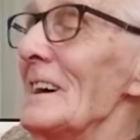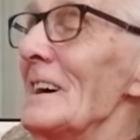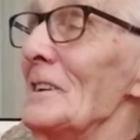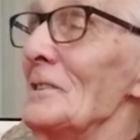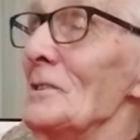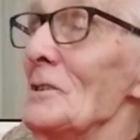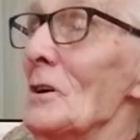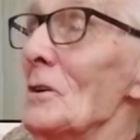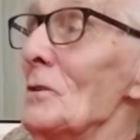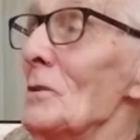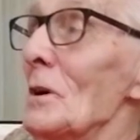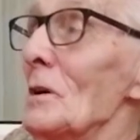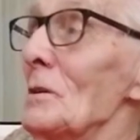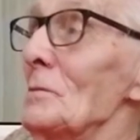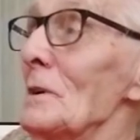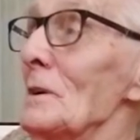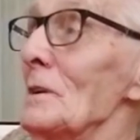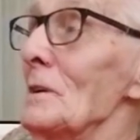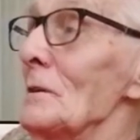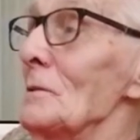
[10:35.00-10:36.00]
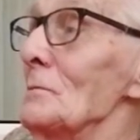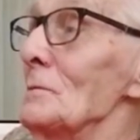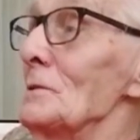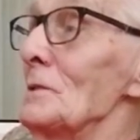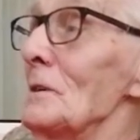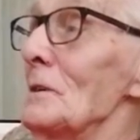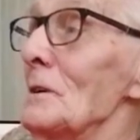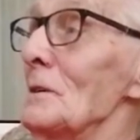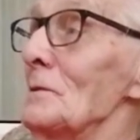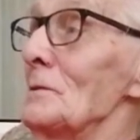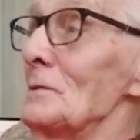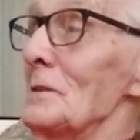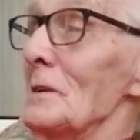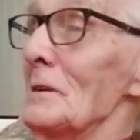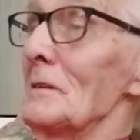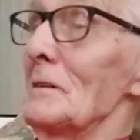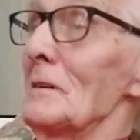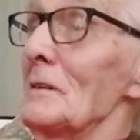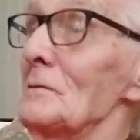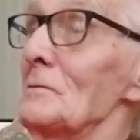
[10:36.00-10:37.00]
No, I went. I was
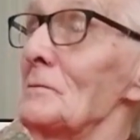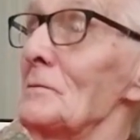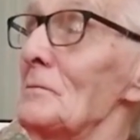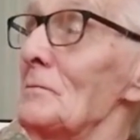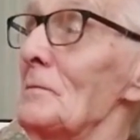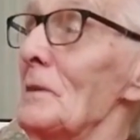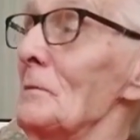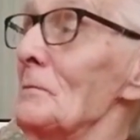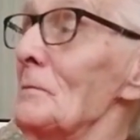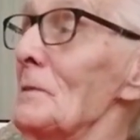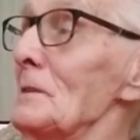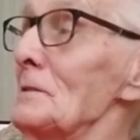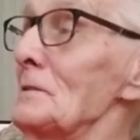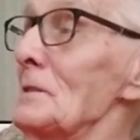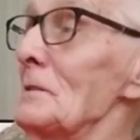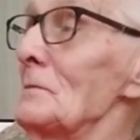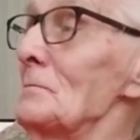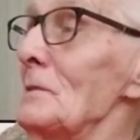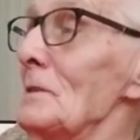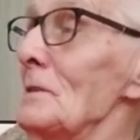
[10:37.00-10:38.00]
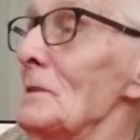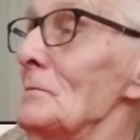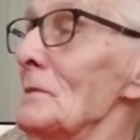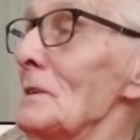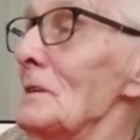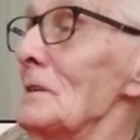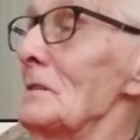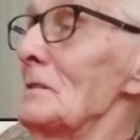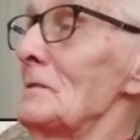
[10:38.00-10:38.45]
the best I've been in my life.